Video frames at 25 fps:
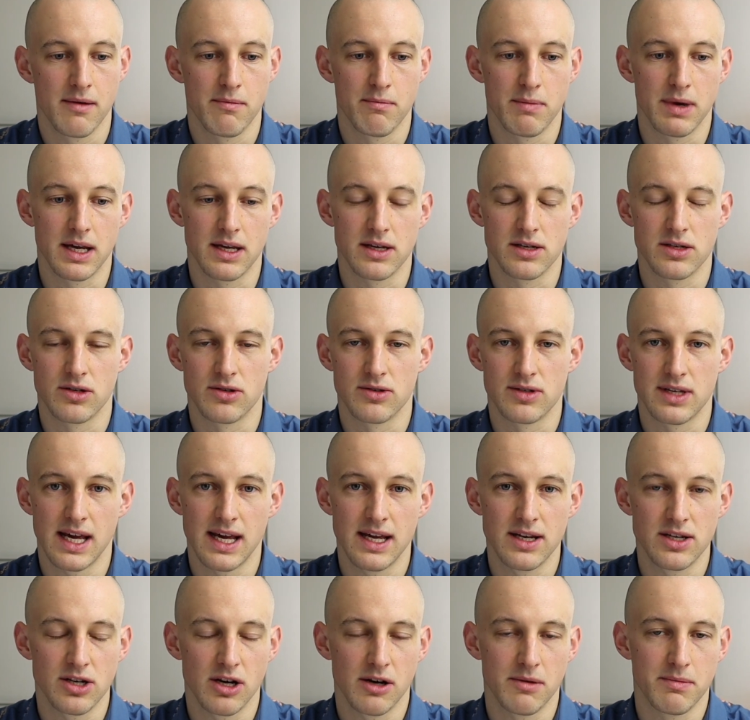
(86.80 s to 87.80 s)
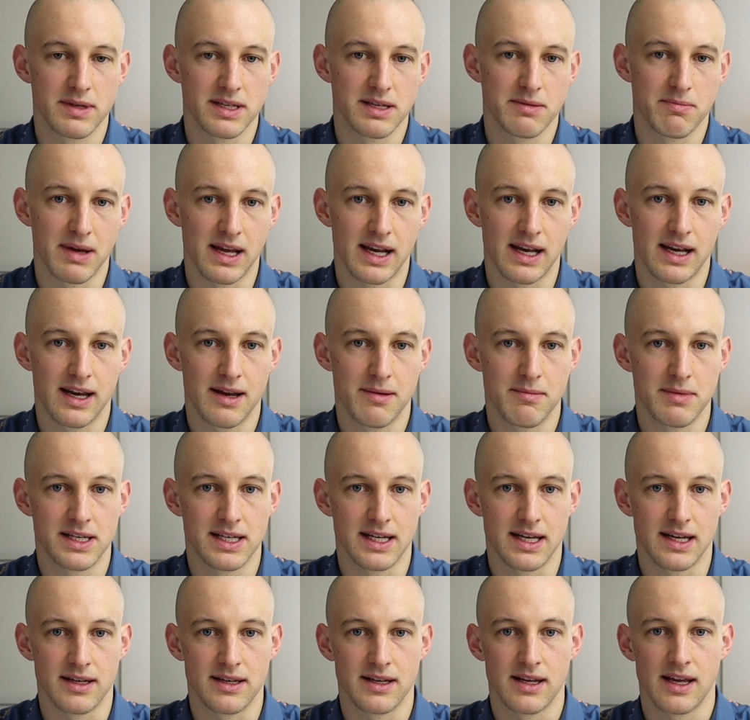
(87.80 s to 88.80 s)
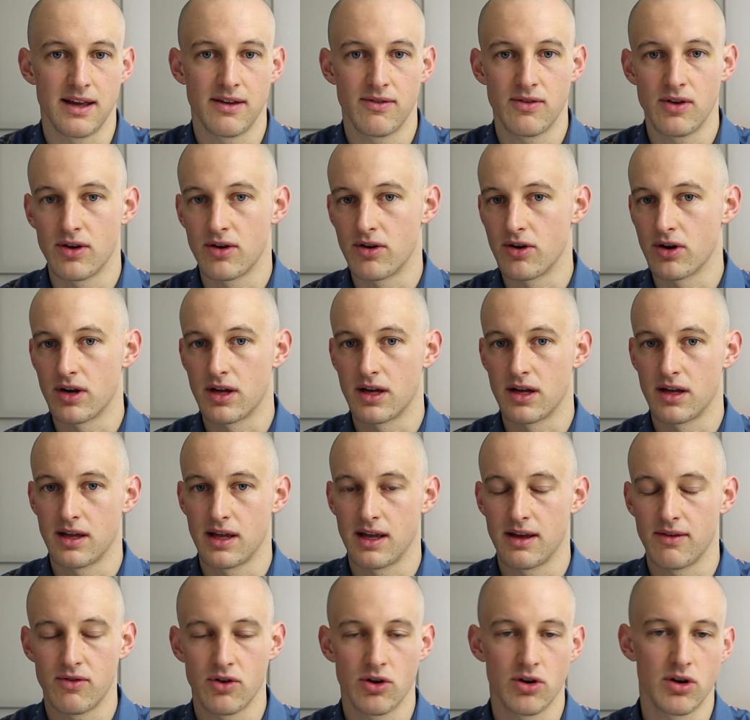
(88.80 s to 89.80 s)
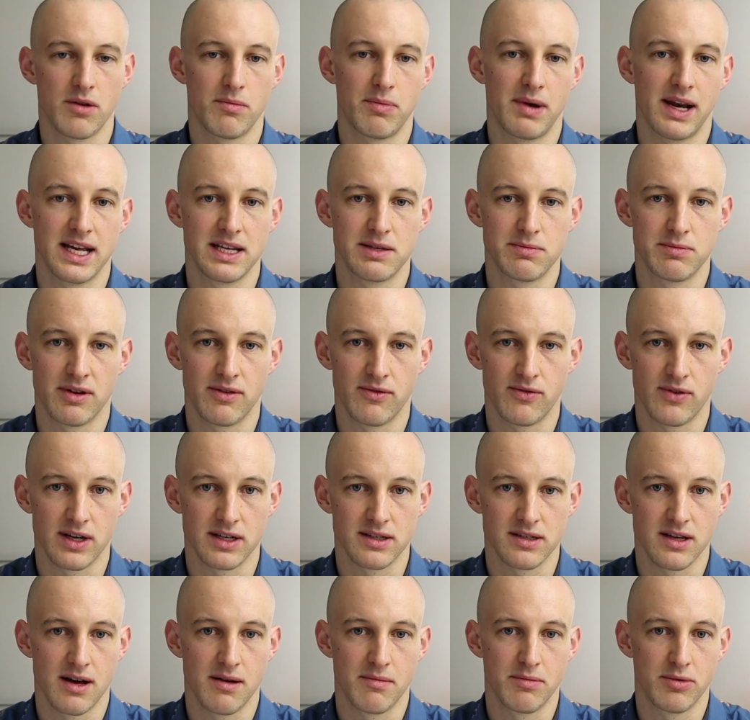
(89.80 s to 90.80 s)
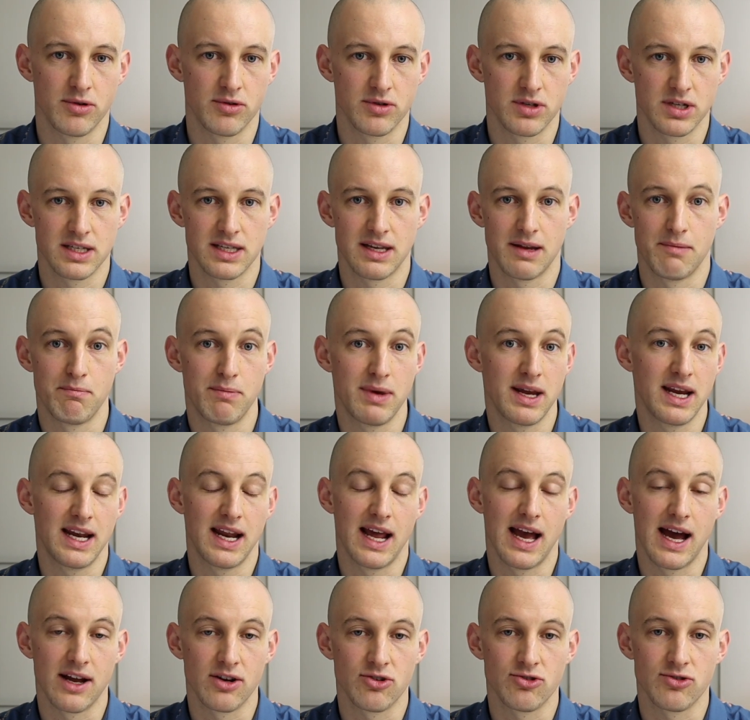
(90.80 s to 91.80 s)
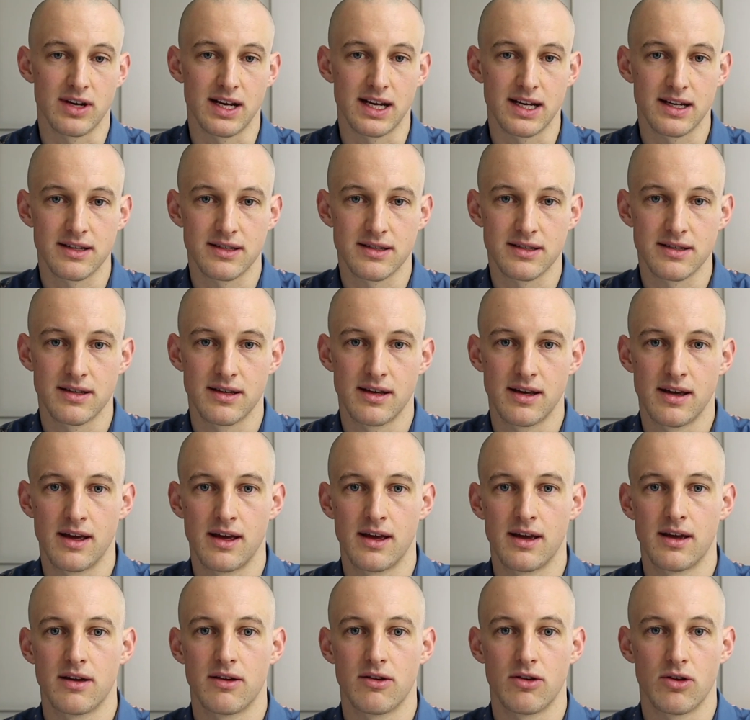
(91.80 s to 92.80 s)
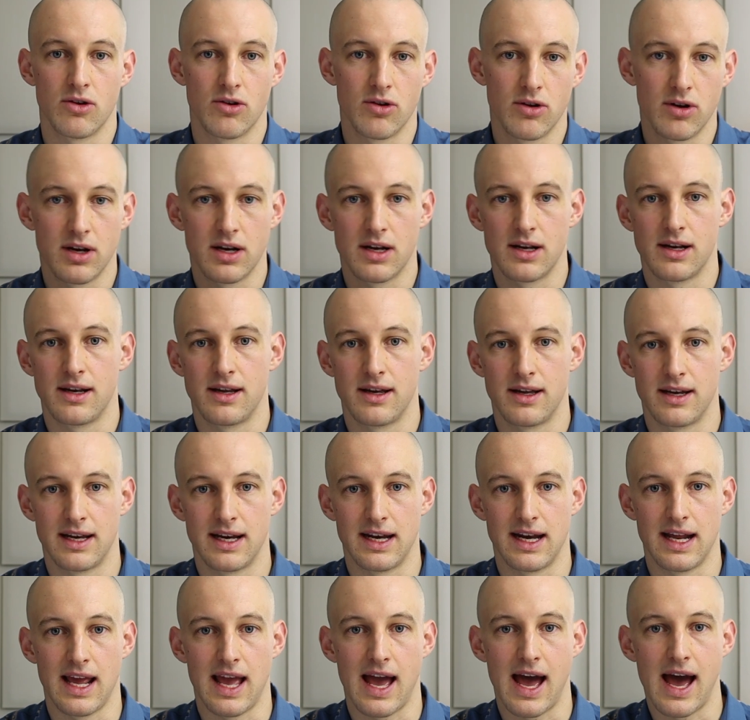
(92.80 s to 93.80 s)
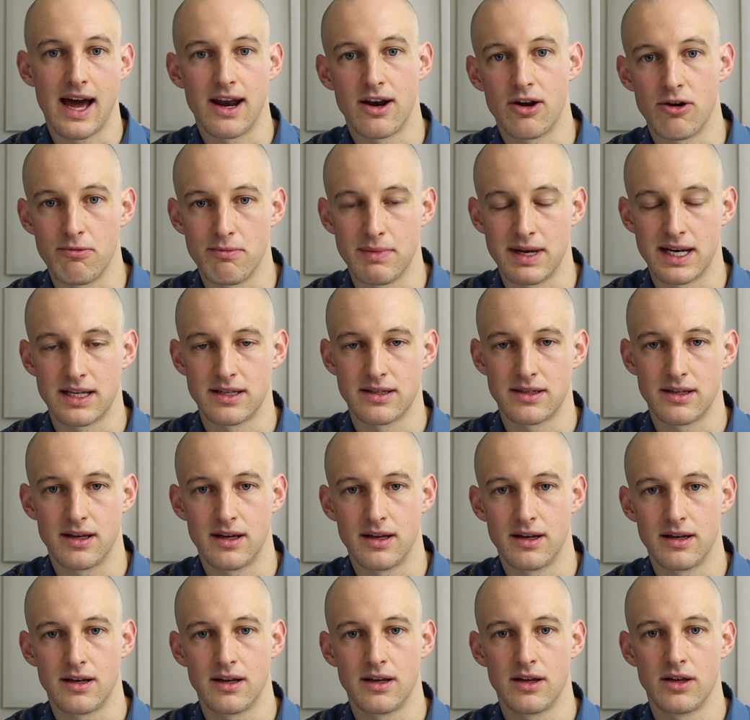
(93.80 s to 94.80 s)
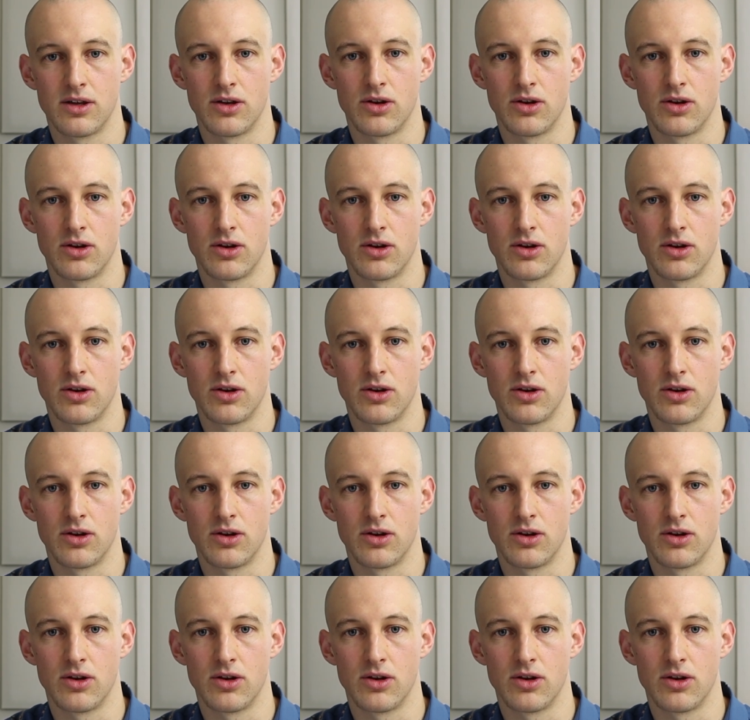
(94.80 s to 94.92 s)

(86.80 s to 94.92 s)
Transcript: because your day job is a bit limited. If you're on a placement, for example, just in Paediatrics, you're not going to learn any adult medicine.